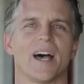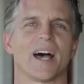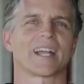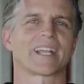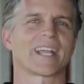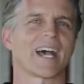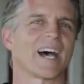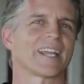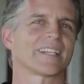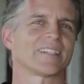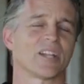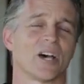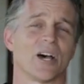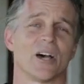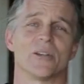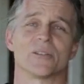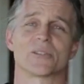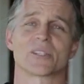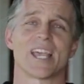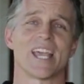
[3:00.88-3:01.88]
A garden
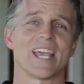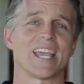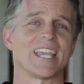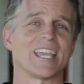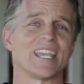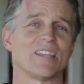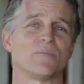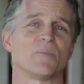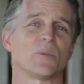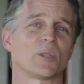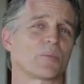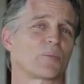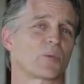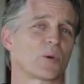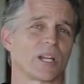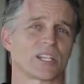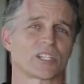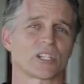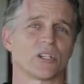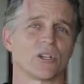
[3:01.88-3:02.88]
hose, even with a
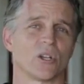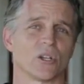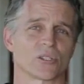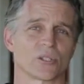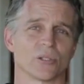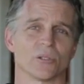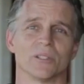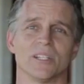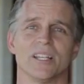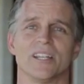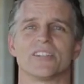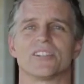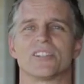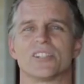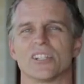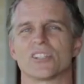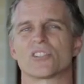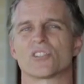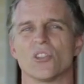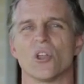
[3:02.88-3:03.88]
pressure nozzle,
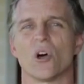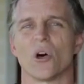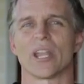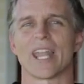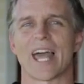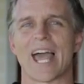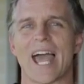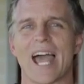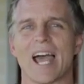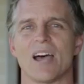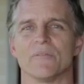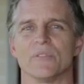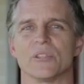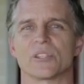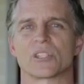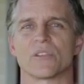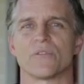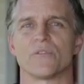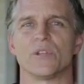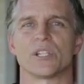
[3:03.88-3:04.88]
does not have the
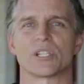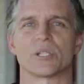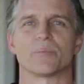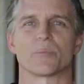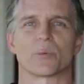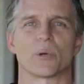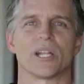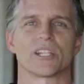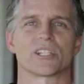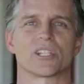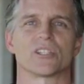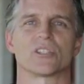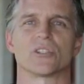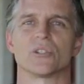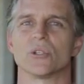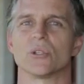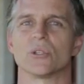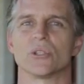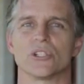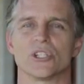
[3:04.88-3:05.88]
sufficient pressure to
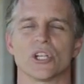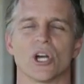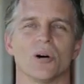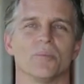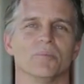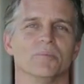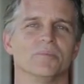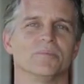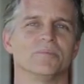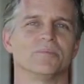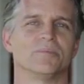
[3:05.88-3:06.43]
do the job.